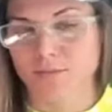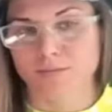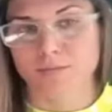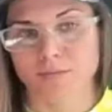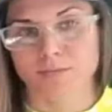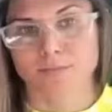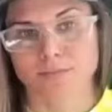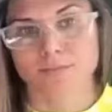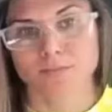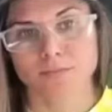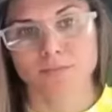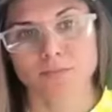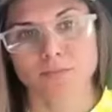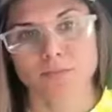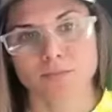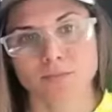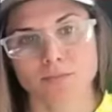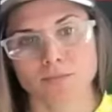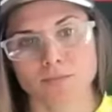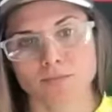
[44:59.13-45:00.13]

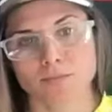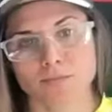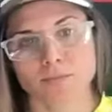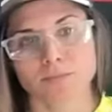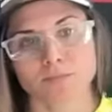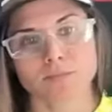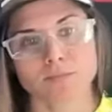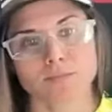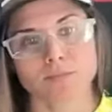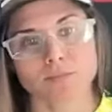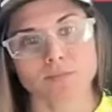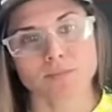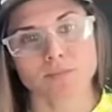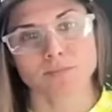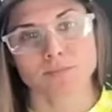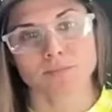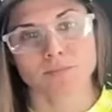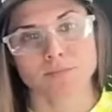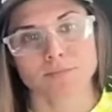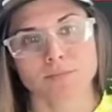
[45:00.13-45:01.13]

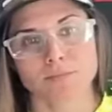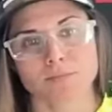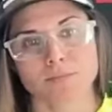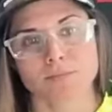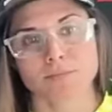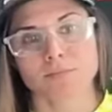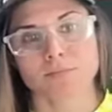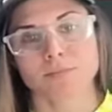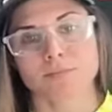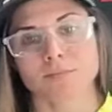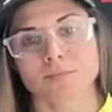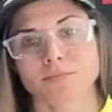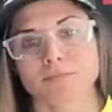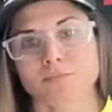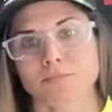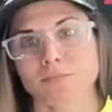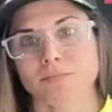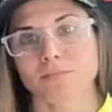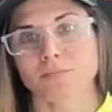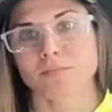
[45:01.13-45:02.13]

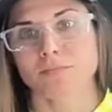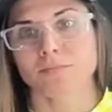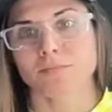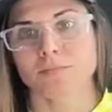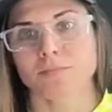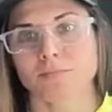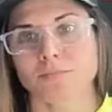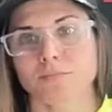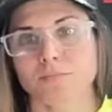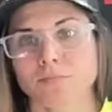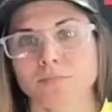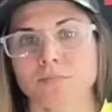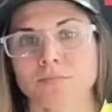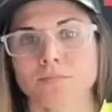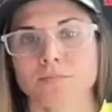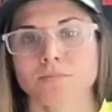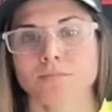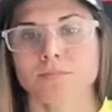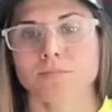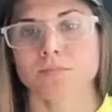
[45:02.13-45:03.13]

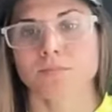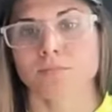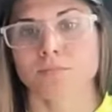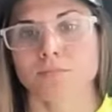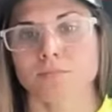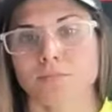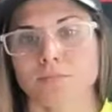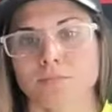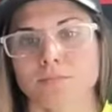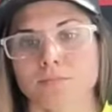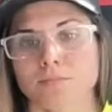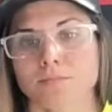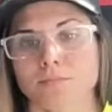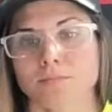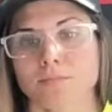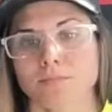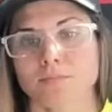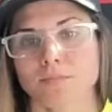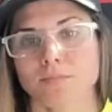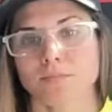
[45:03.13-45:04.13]

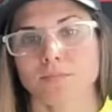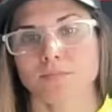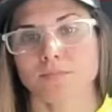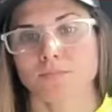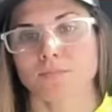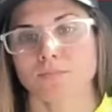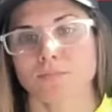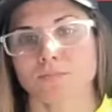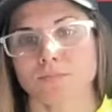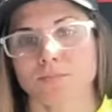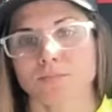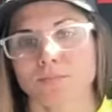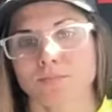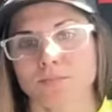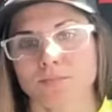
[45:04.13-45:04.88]
This person isn't speaking.